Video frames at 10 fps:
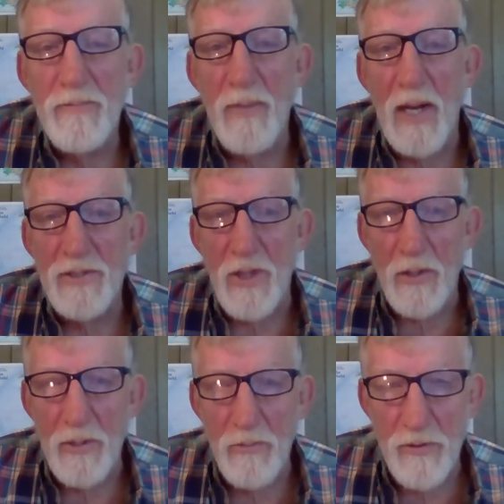by
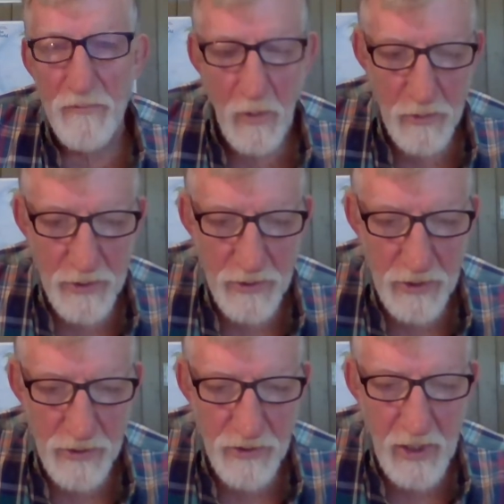talking with folks and
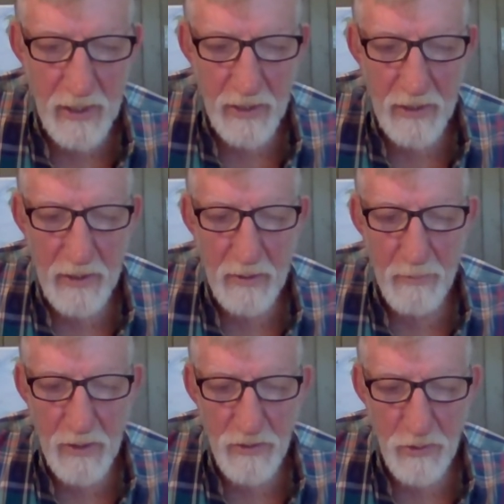just checking in to
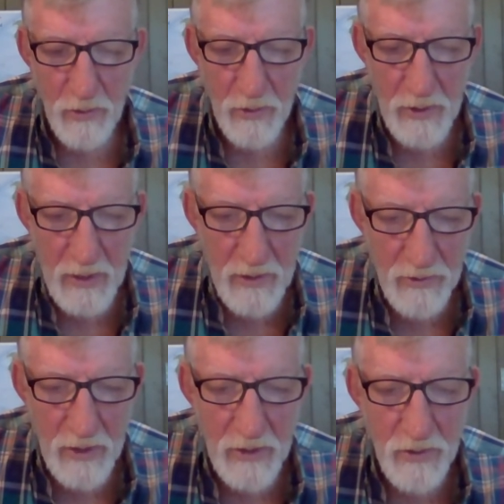make sure
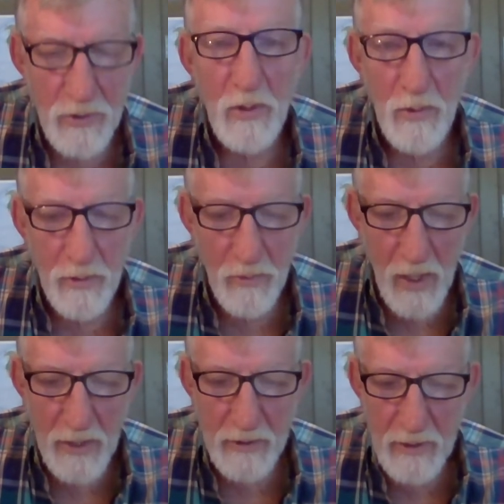things are going
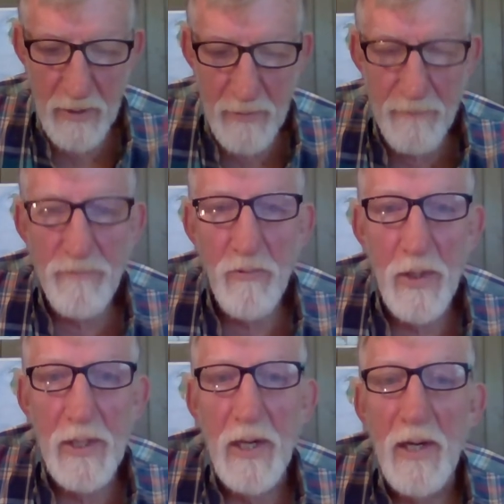right.
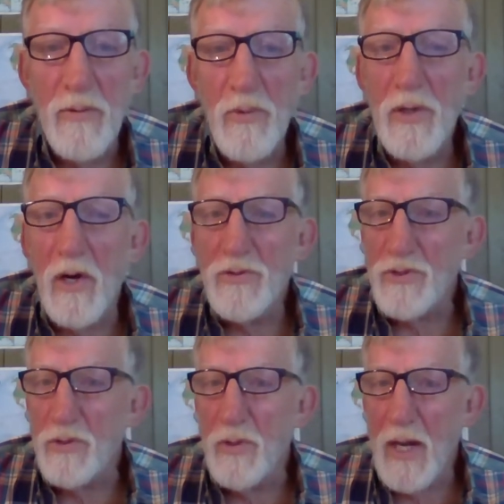We're
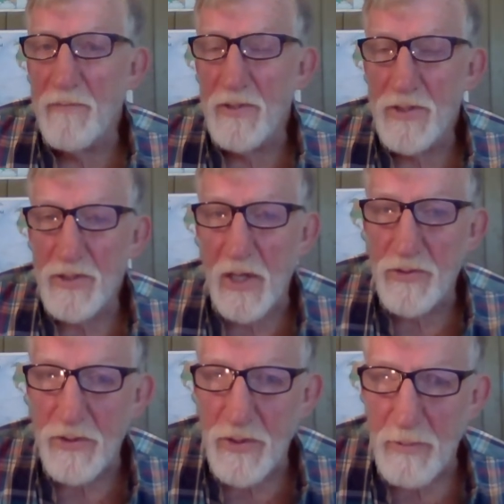also having
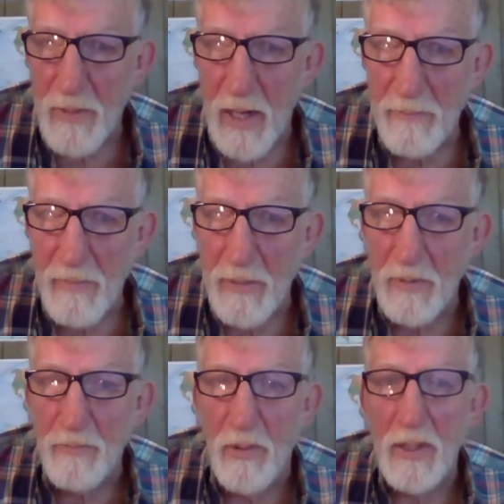discussions about
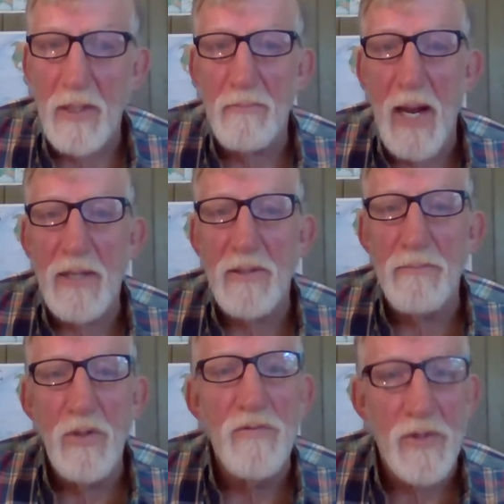maybe bringing back the
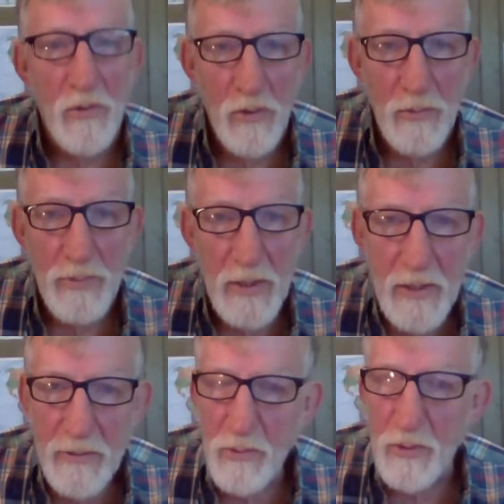movie group,
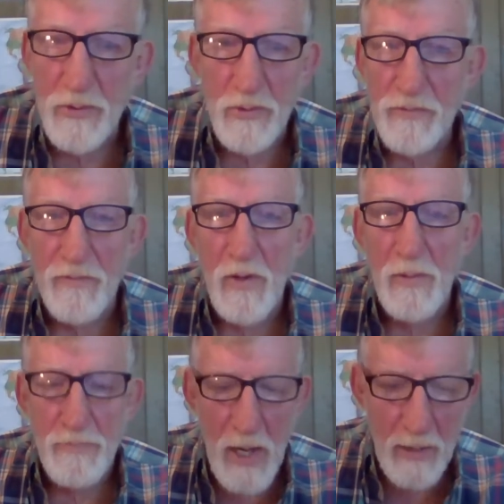which was a
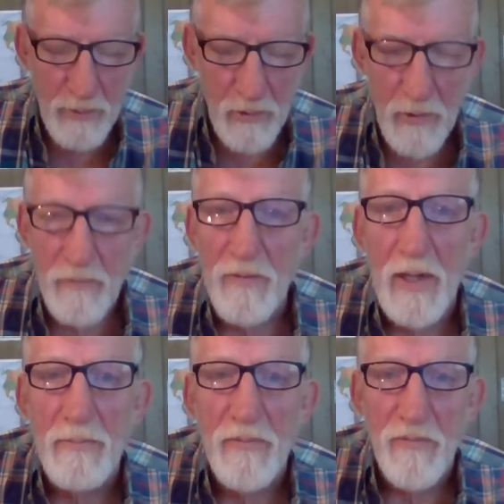very popular
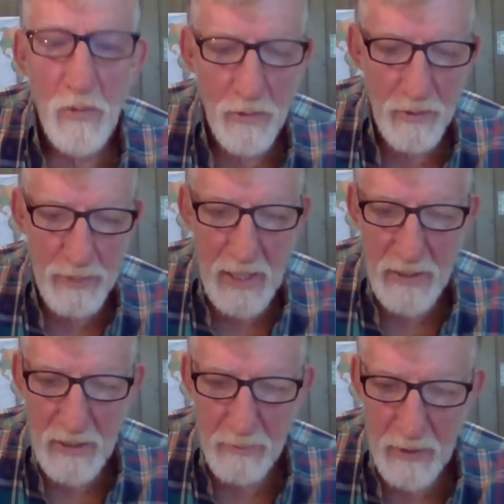event before the
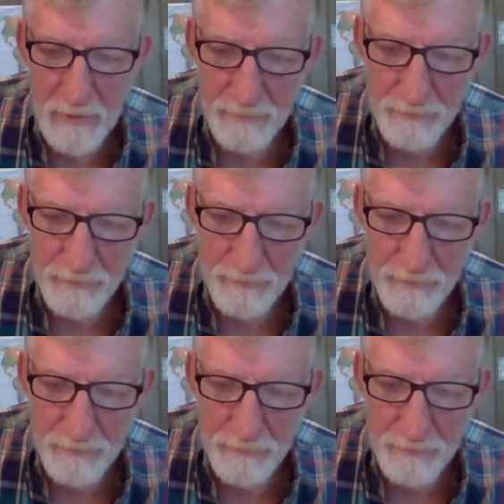pandemic.